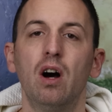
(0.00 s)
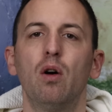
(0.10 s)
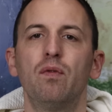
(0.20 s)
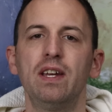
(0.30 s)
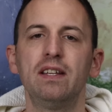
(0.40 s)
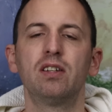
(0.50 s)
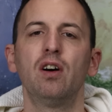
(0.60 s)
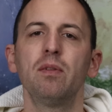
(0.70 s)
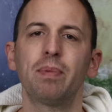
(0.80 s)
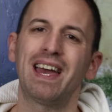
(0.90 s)
of the
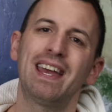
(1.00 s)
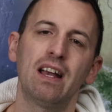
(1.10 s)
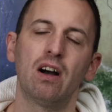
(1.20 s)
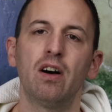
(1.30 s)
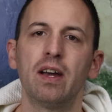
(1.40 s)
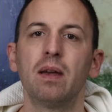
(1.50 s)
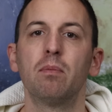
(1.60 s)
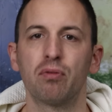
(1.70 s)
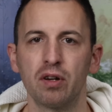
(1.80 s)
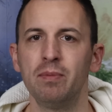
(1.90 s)
Type AI
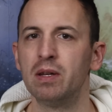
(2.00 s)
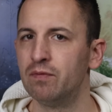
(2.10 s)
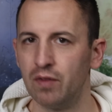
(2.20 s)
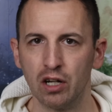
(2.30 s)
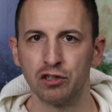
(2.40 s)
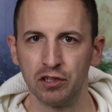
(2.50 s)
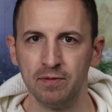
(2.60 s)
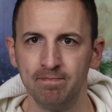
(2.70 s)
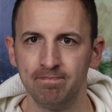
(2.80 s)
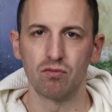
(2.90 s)
premium version.